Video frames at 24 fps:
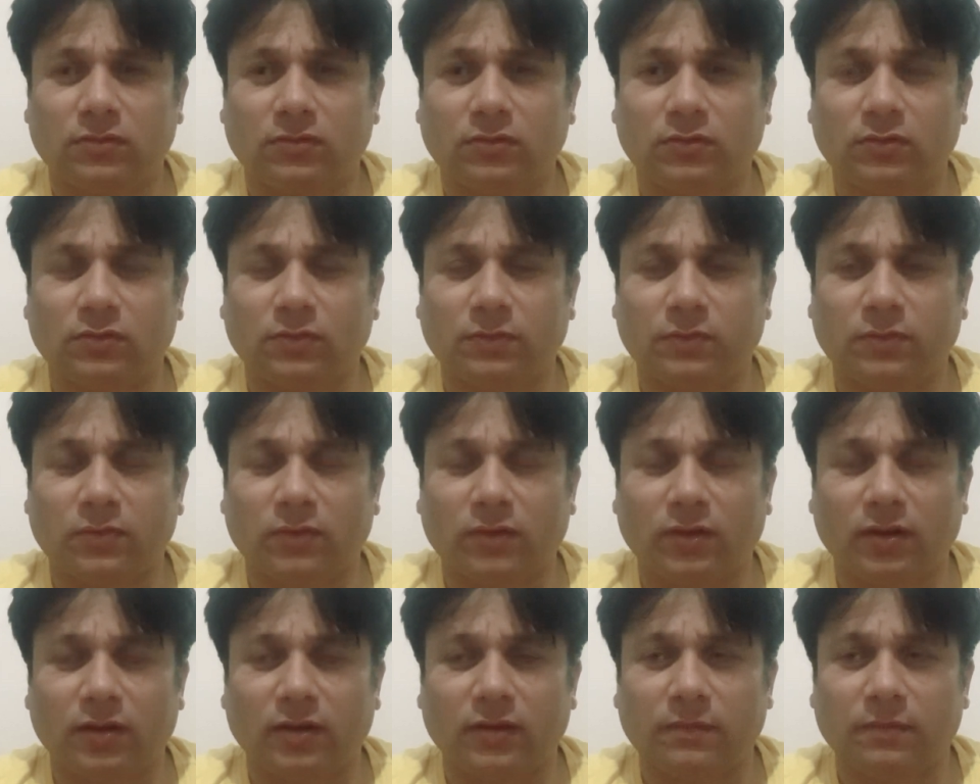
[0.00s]
to the
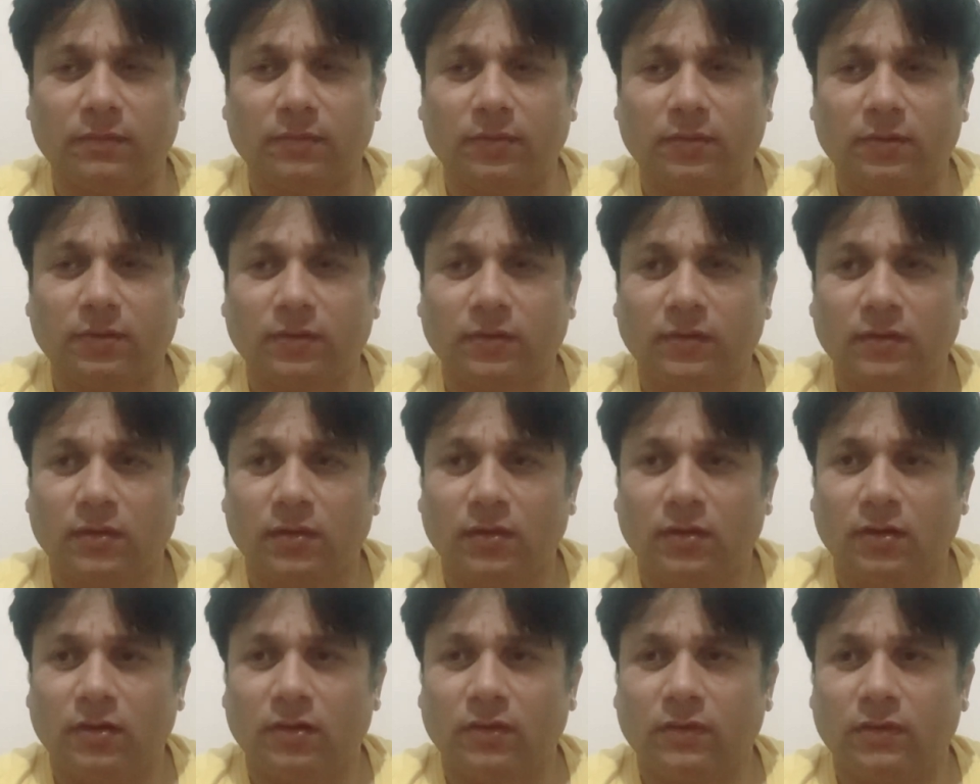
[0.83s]
point
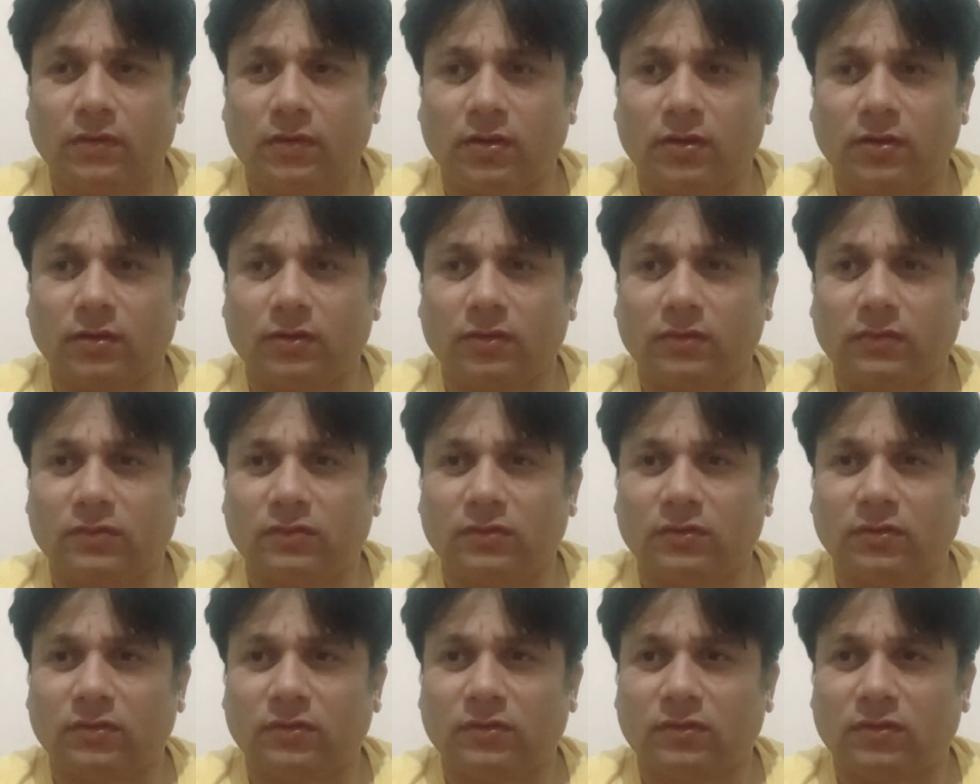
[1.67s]
wherein
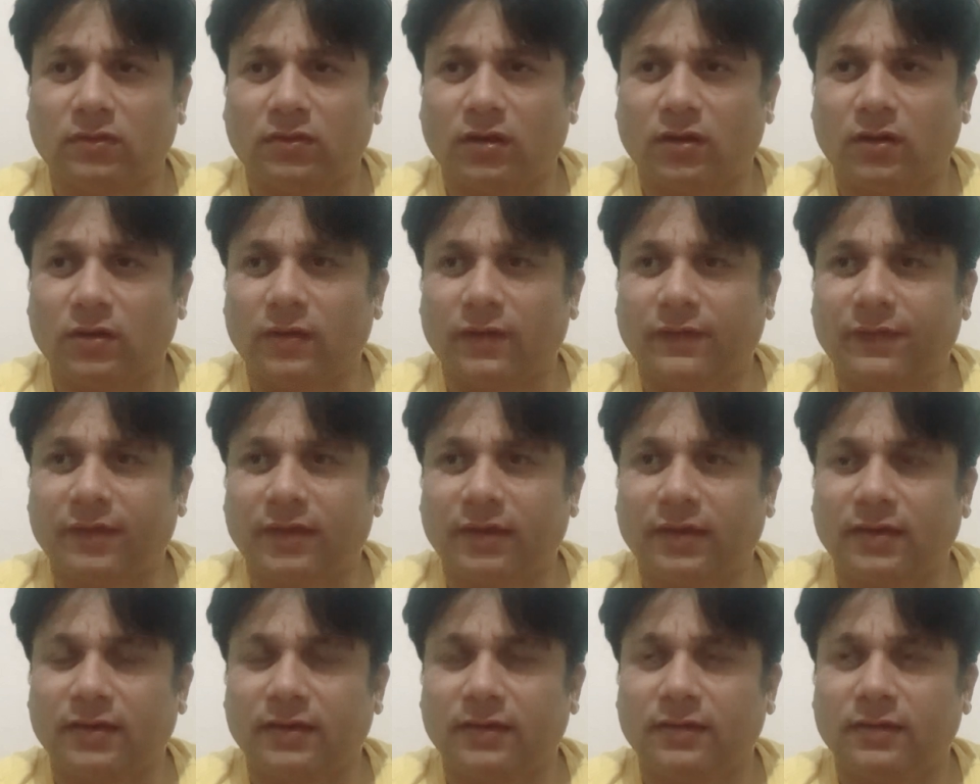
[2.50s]
it's now, I
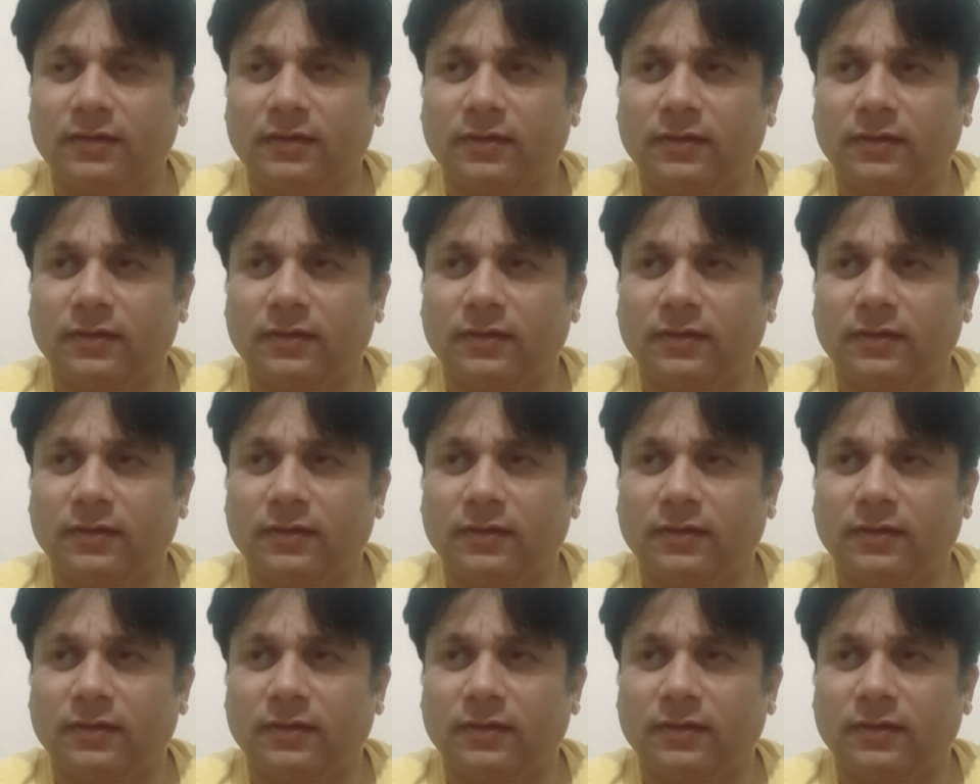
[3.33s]
think,